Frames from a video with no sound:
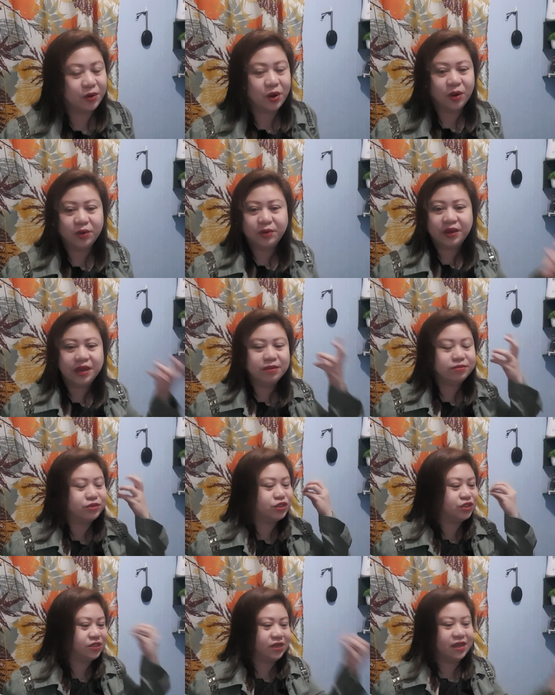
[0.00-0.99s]
O
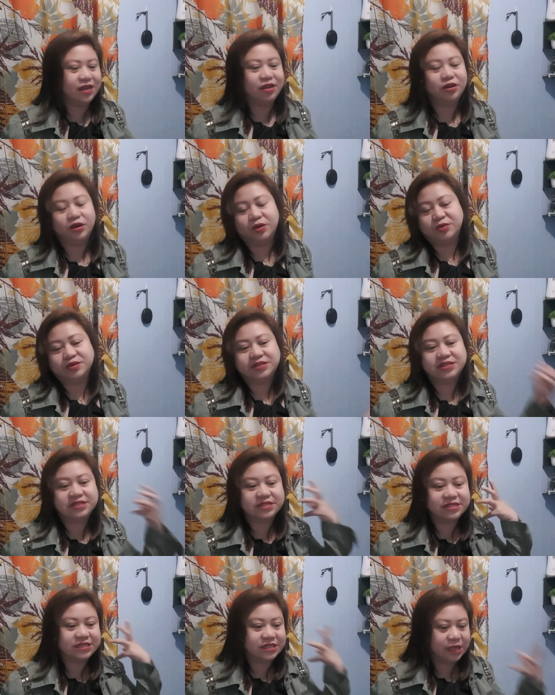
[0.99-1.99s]
M G, you know,
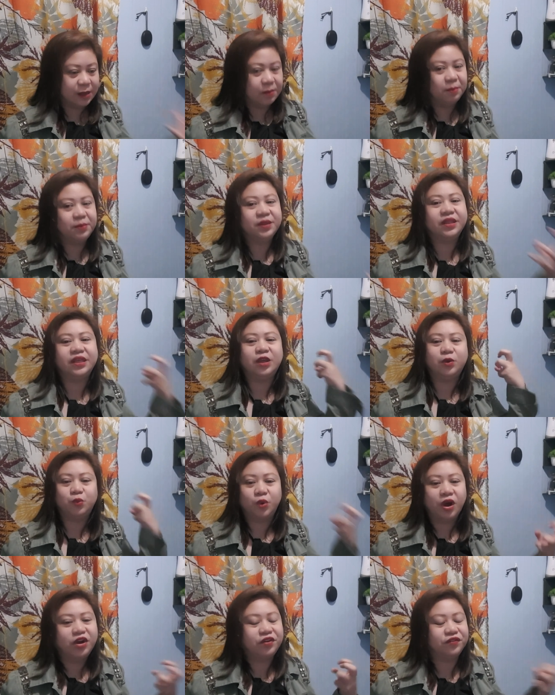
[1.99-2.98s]
simply
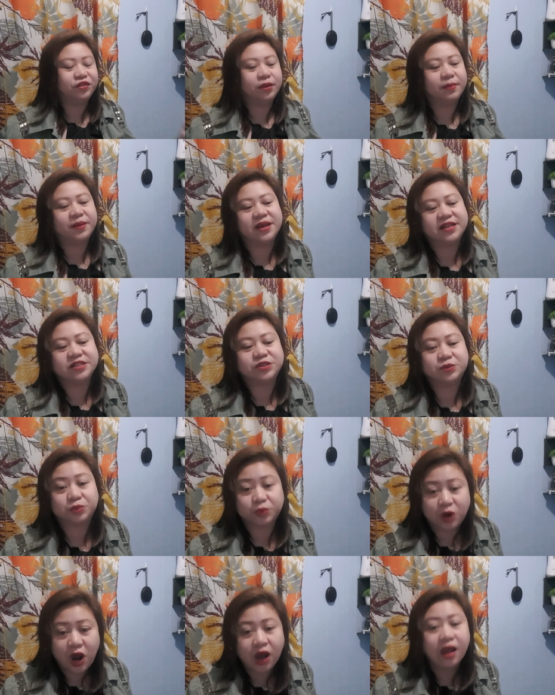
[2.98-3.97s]
one of the best
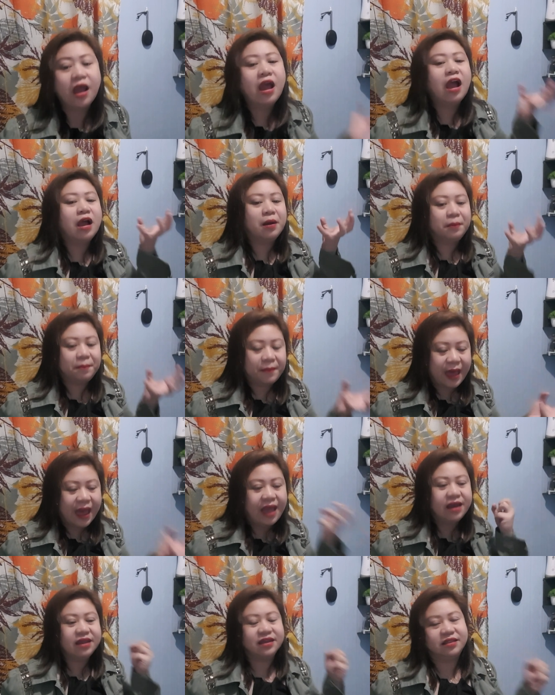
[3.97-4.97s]
rock
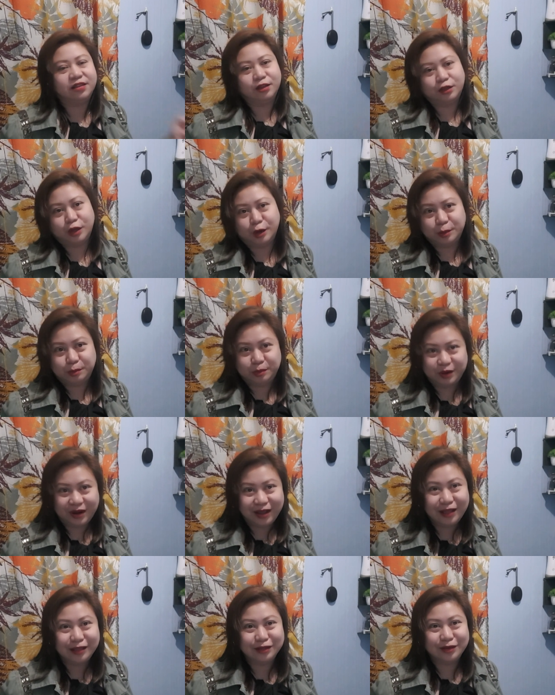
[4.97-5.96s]
ballad that
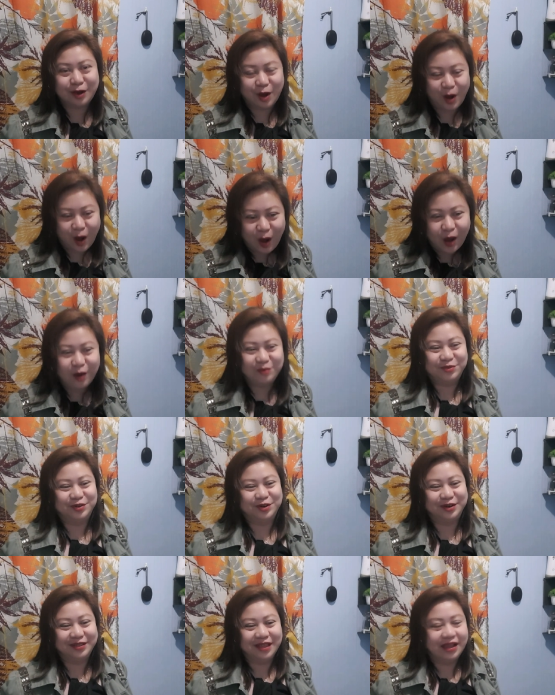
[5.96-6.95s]
Gabriel
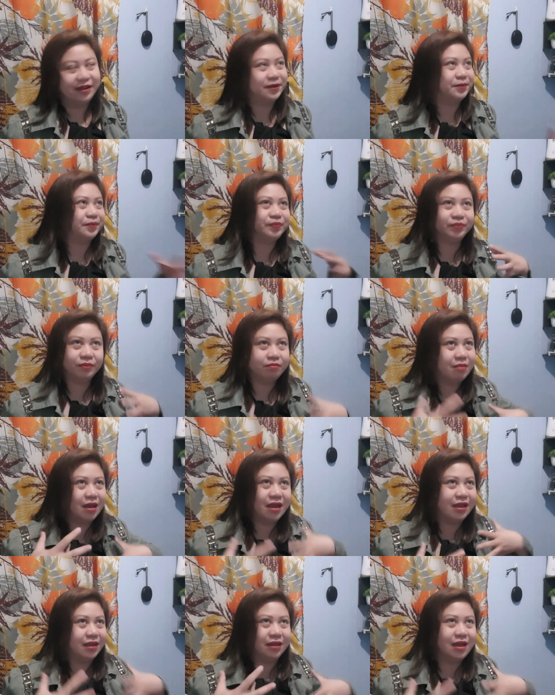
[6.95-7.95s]
covered. Like
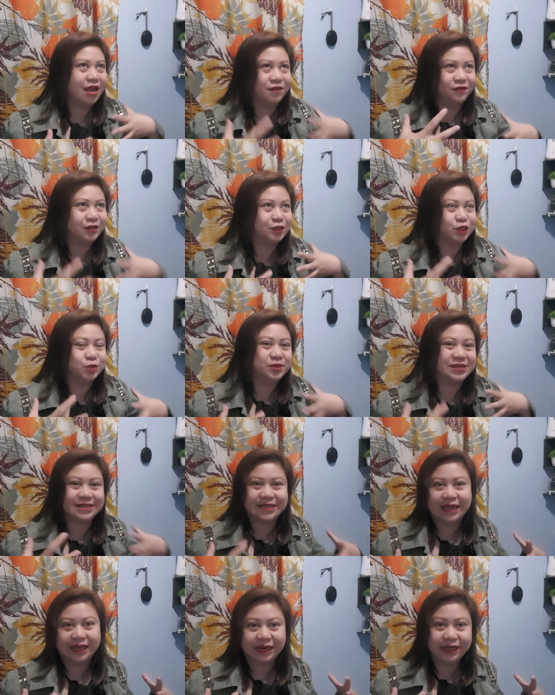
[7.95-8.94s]
my, I feel so
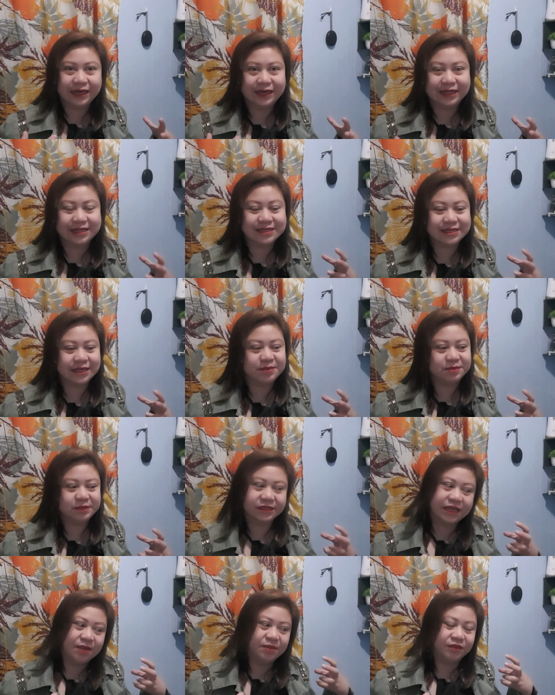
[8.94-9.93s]
excited at the same
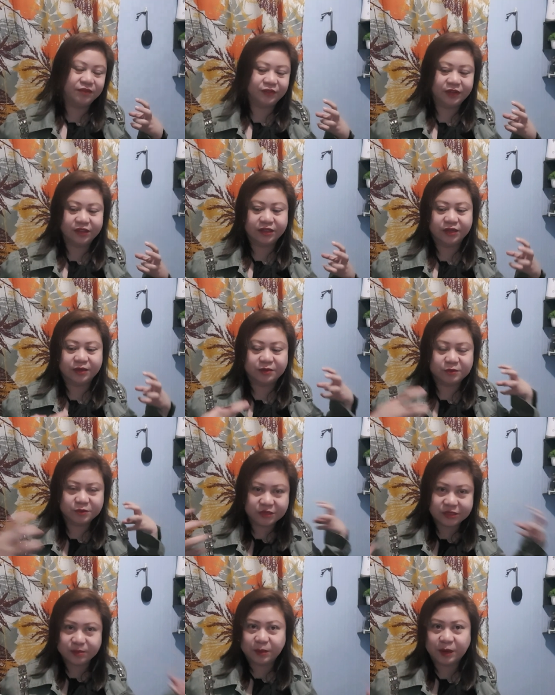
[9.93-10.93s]
time. I feel the
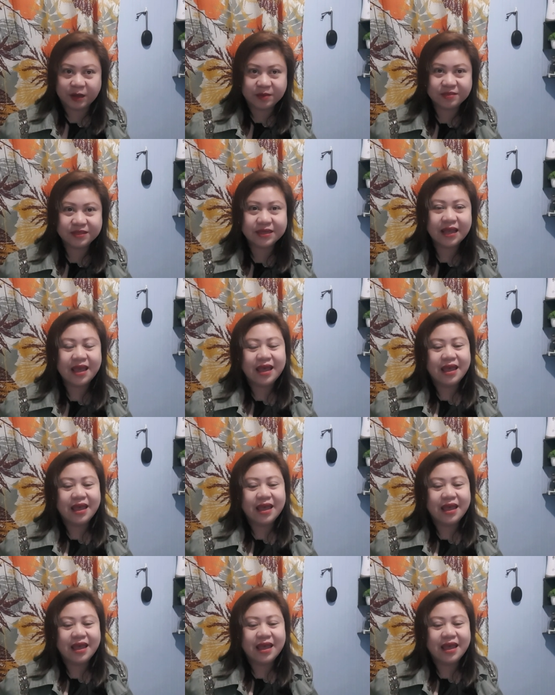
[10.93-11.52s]
goosebumps.